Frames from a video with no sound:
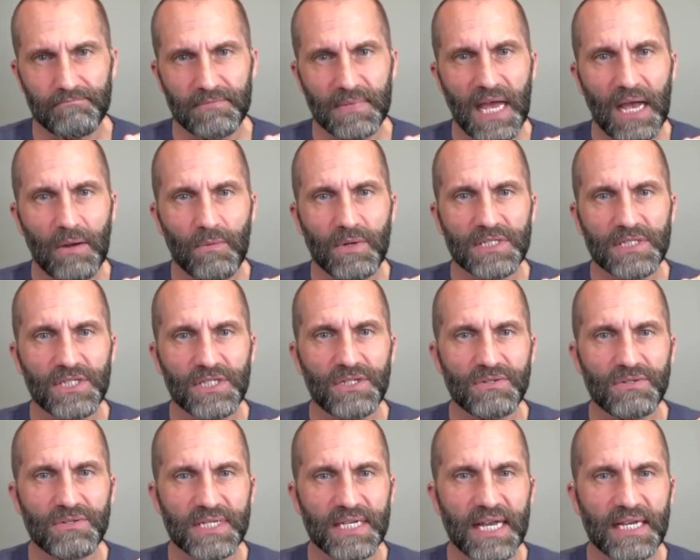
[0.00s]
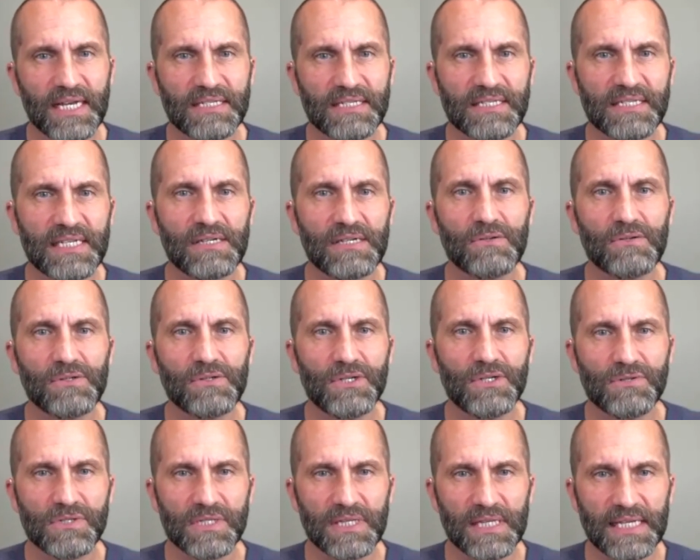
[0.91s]
I went to using a single
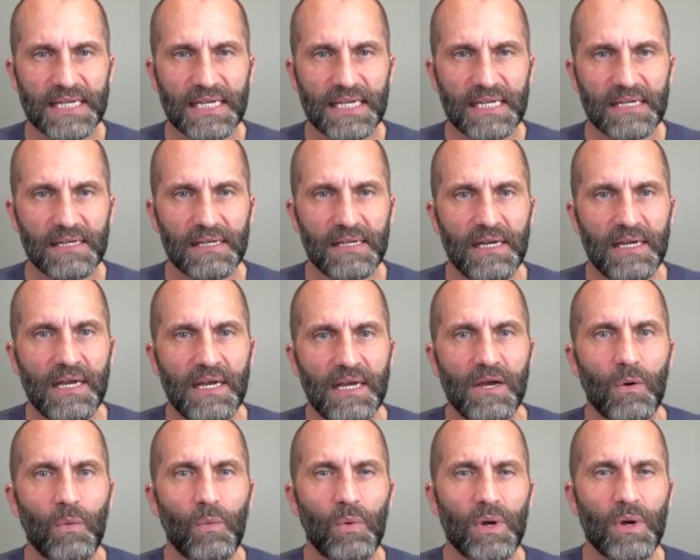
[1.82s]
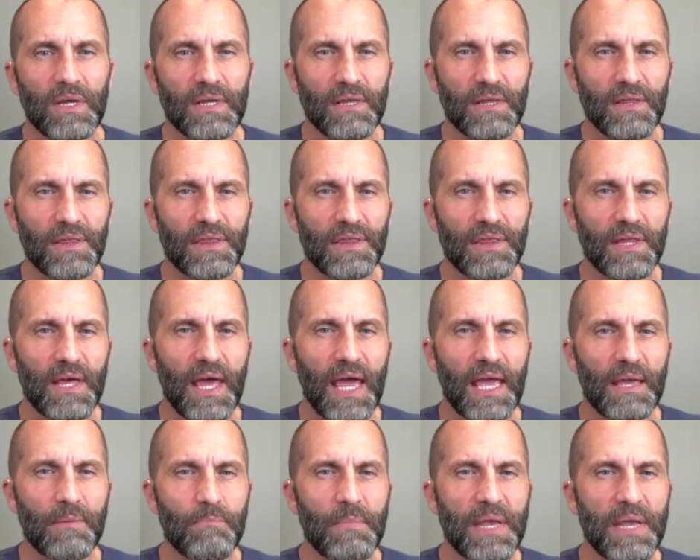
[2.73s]
use link with
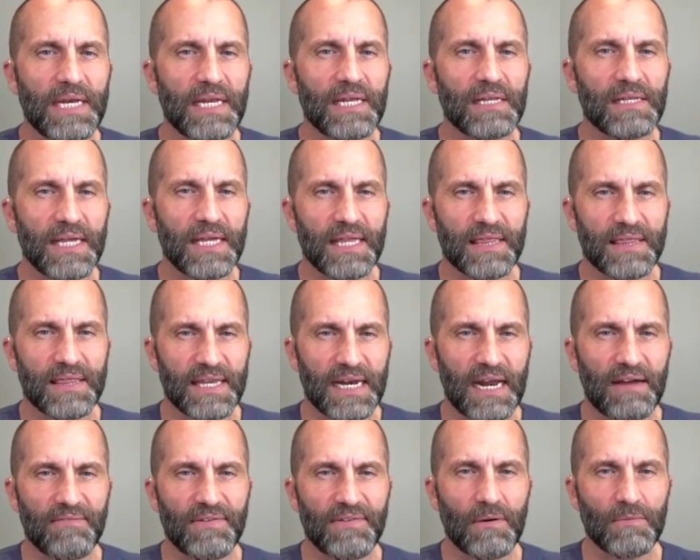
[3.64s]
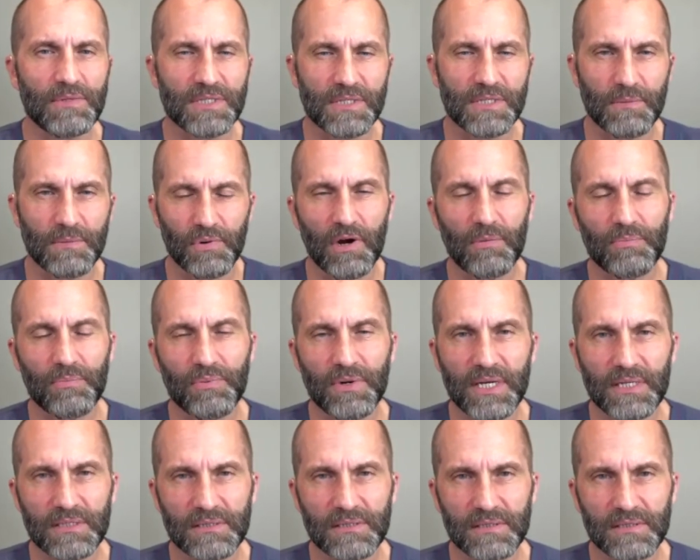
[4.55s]
a meeting link that I felt was
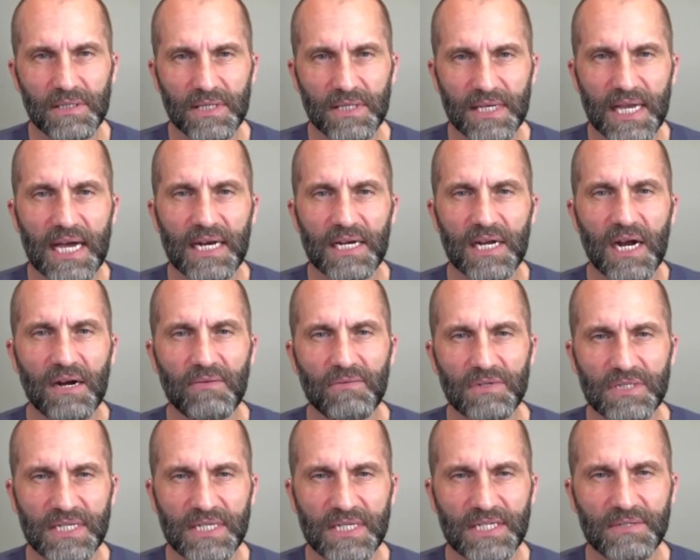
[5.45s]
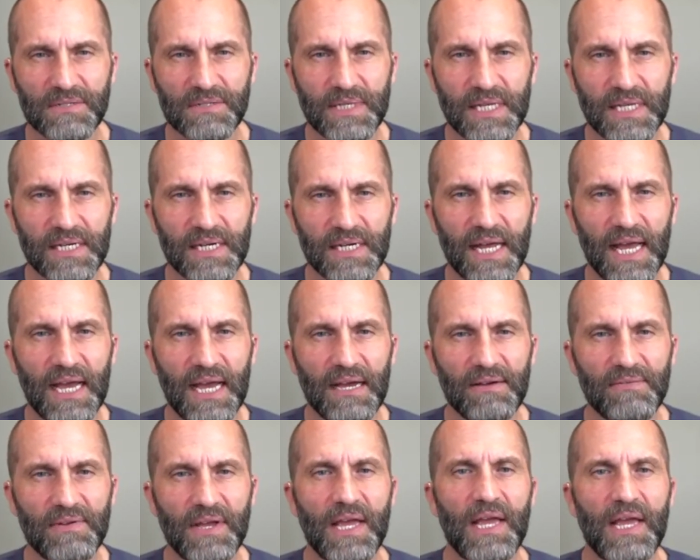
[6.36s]
appropriate to the kind of conversation we needed to
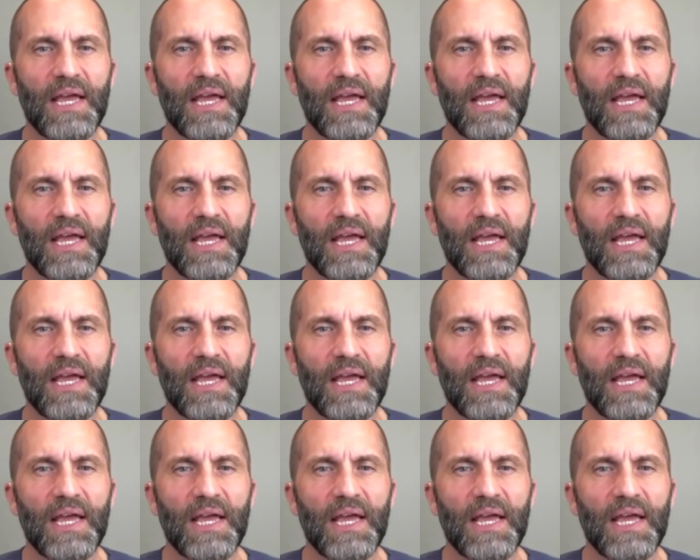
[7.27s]
have.